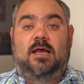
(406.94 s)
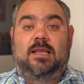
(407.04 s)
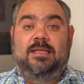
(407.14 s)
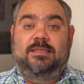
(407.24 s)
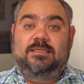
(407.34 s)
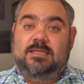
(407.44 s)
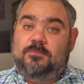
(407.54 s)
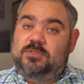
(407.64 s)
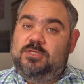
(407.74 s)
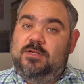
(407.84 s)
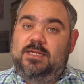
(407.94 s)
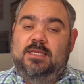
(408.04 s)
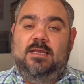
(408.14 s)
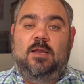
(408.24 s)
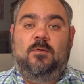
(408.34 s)
In this
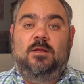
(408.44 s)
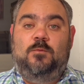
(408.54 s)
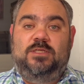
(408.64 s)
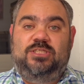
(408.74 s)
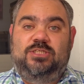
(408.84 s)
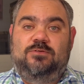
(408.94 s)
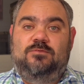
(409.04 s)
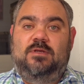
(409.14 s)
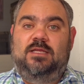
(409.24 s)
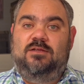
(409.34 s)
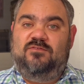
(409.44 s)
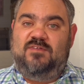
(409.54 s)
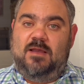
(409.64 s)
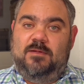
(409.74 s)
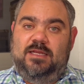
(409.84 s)
opportunity, I want to wish you and your
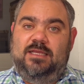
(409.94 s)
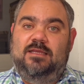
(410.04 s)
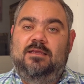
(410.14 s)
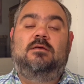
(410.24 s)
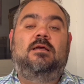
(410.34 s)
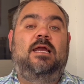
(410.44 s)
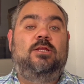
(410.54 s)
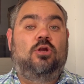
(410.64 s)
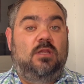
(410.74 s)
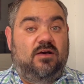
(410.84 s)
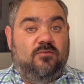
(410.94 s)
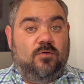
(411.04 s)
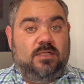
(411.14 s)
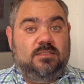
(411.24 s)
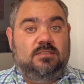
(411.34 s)
family and your loved
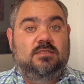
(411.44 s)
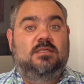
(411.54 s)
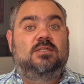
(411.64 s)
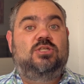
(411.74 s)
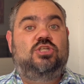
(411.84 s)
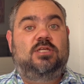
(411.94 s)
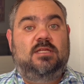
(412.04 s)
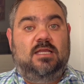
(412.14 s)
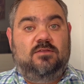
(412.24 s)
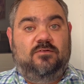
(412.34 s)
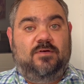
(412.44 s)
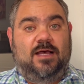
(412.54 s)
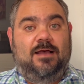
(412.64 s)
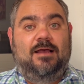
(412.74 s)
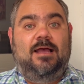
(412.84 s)
ones Shana
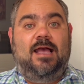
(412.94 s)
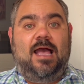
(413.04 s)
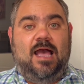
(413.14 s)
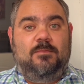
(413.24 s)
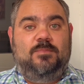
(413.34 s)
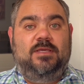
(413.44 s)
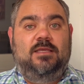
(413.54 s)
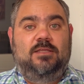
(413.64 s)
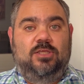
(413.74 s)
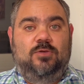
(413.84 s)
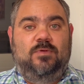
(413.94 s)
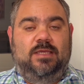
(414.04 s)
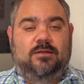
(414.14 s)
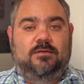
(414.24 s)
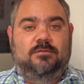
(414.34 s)
Tova, Happy New
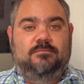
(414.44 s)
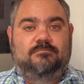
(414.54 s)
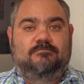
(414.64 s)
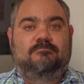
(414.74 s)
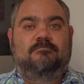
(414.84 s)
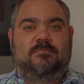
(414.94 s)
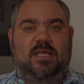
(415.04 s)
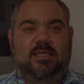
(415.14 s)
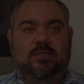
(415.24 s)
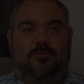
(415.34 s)
Year. Thank you.